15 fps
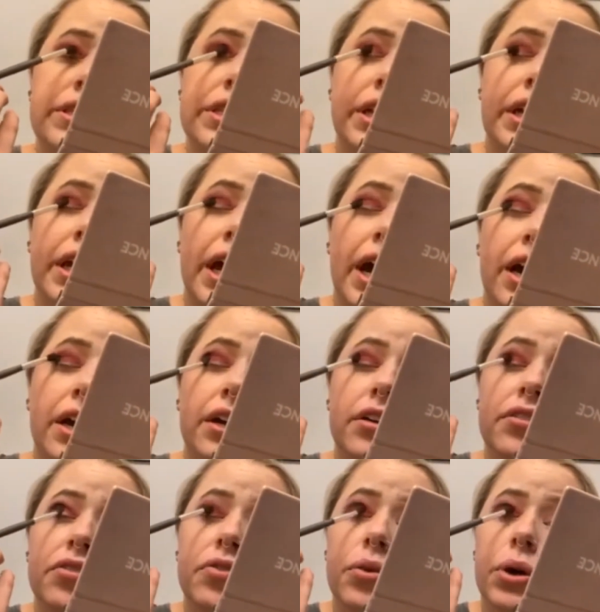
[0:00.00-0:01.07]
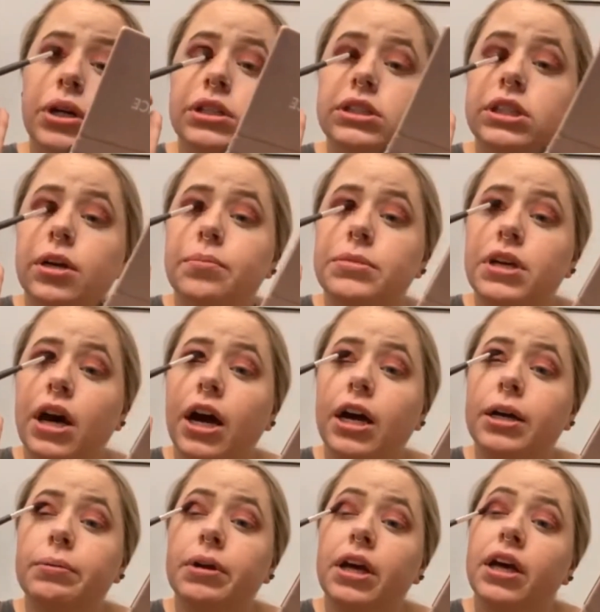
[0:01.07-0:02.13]
city had it for some
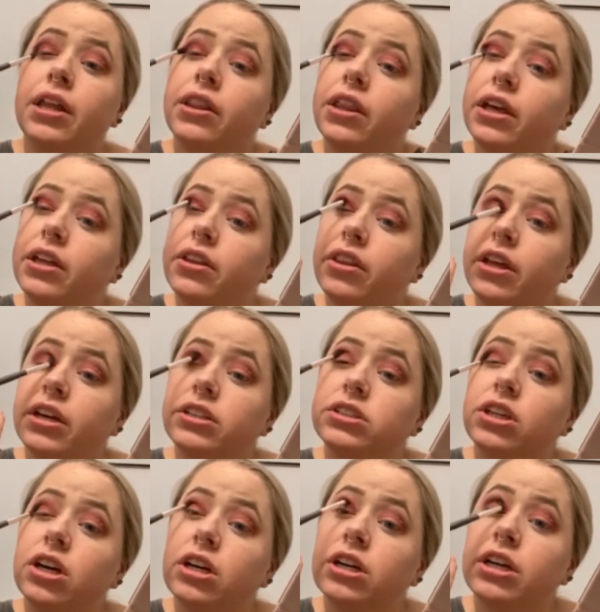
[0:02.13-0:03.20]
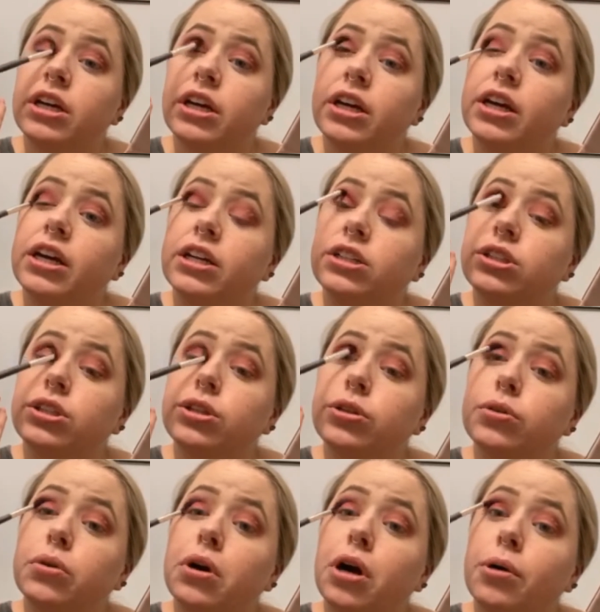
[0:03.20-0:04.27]
time, they then turned it
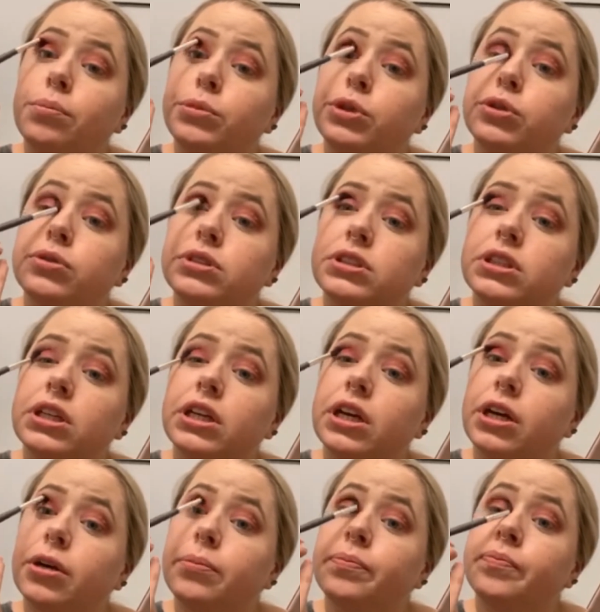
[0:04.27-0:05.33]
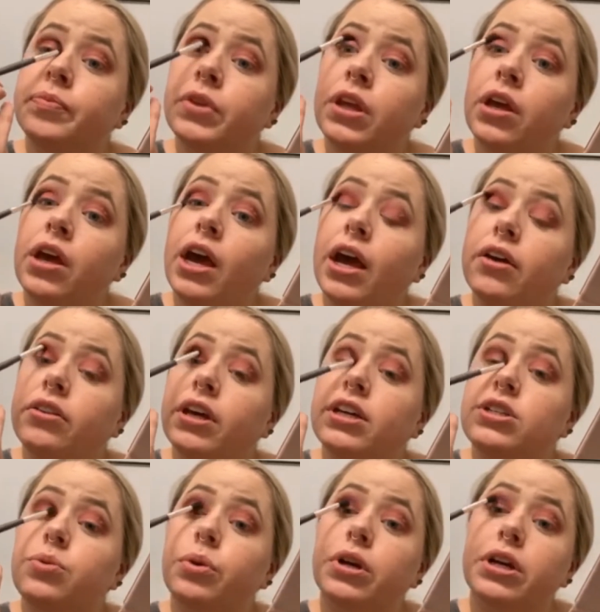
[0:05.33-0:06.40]
into a museum. And
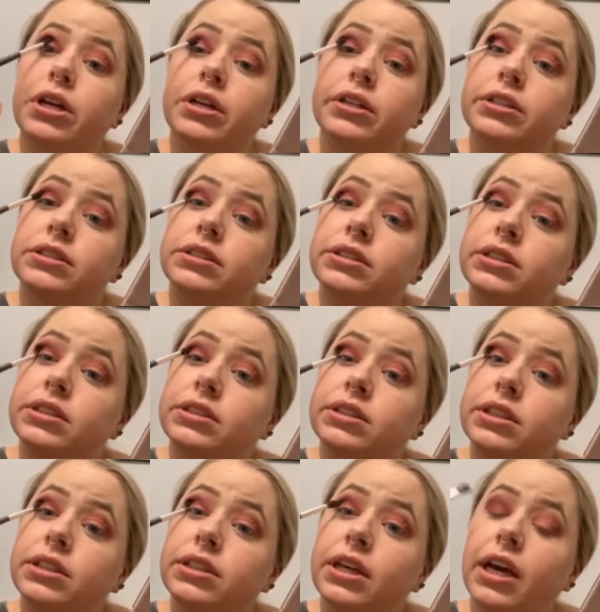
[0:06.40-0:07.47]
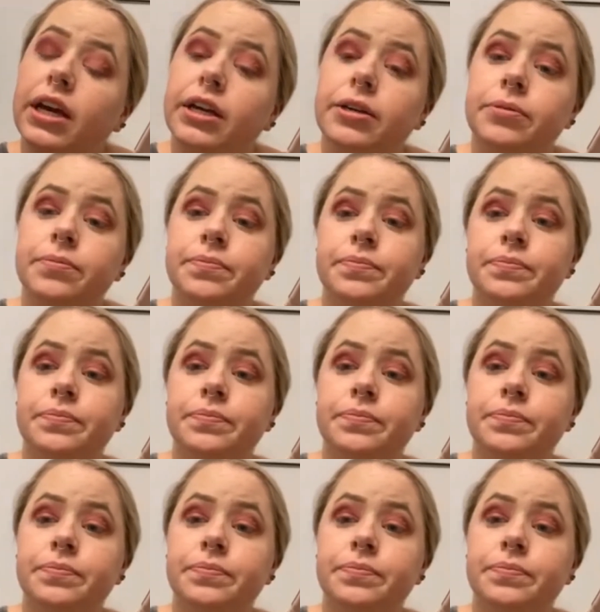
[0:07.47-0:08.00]
that's what it is today.